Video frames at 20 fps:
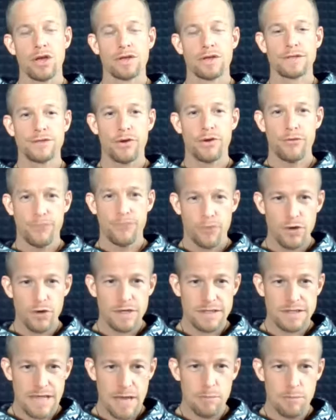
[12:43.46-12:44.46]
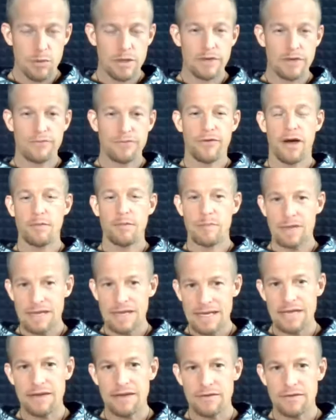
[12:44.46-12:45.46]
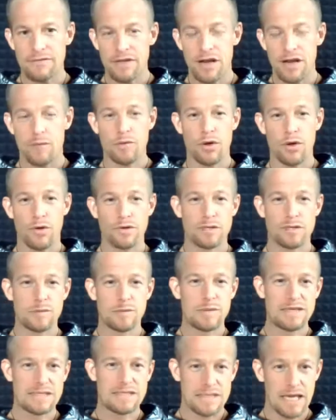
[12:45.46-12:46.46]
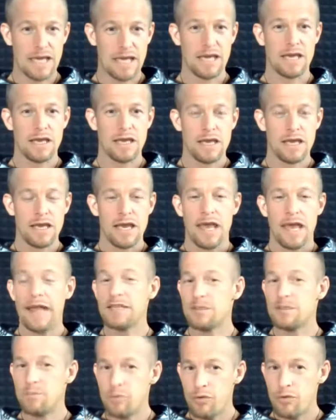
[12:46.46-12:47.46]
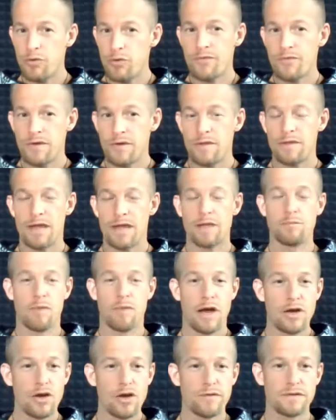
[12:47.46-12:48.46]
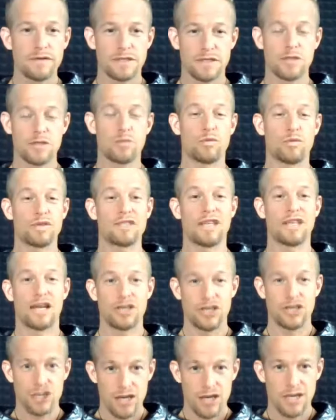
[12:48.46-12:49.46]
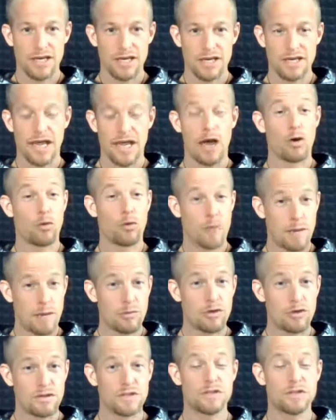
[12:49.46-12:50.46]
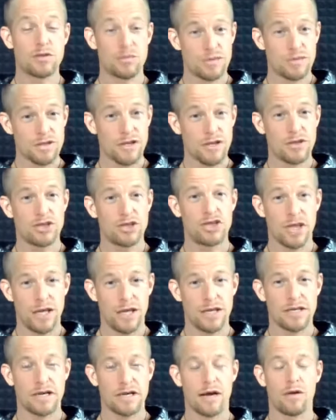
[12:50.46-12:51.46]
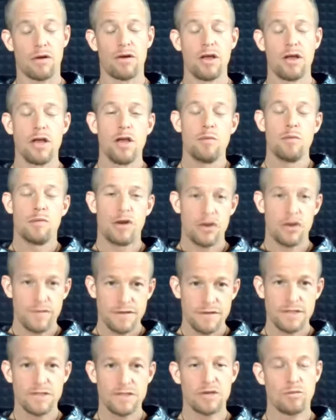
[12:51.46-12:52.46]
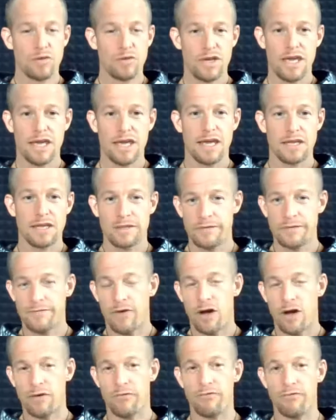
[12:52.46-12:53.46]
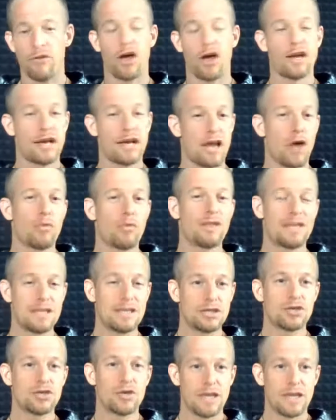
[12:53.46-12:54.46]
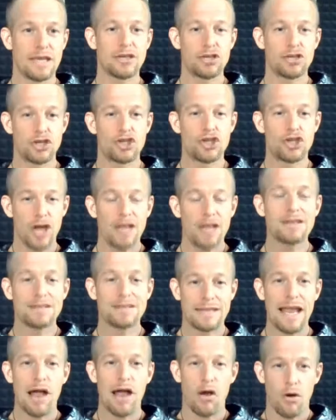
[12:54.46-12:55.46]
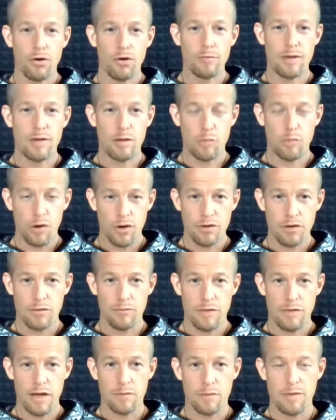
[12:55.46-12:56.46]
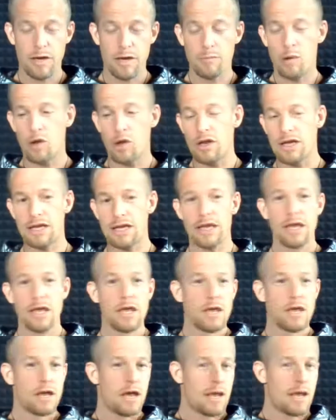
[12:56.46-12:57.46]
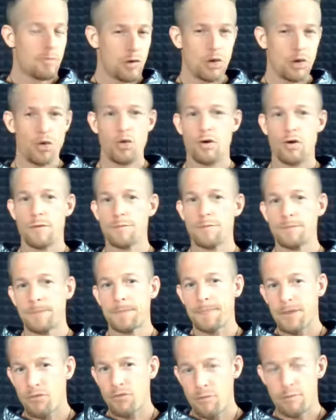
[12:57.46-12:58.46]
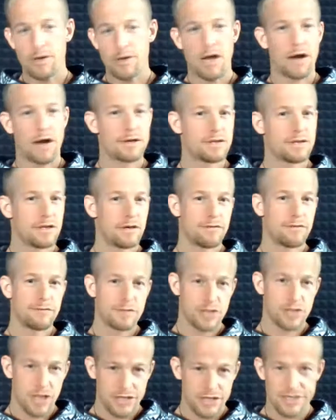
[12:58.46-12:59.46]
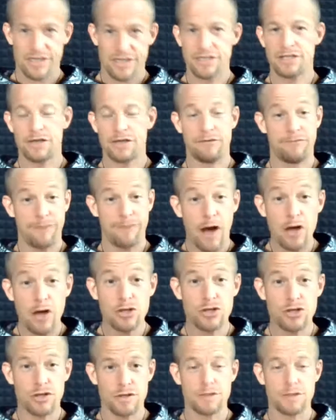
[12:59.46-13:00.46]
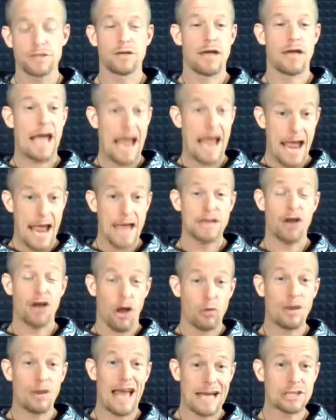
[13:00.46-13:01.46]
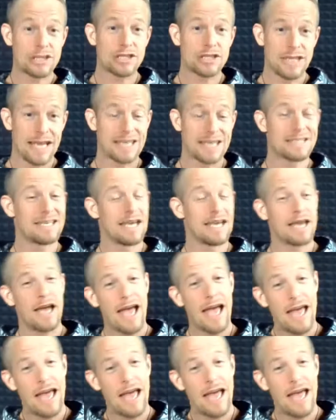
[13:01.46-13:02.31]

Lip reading: So, for example, if I believe that I'm going to be sick, it's proven that my nervous system will start shutting down, or my immune system will start shutting down. My nervous system will kick into fight or flight, and I will literally shut down metabolic, immune, reproductive, digestive functions, and I will actually get sick.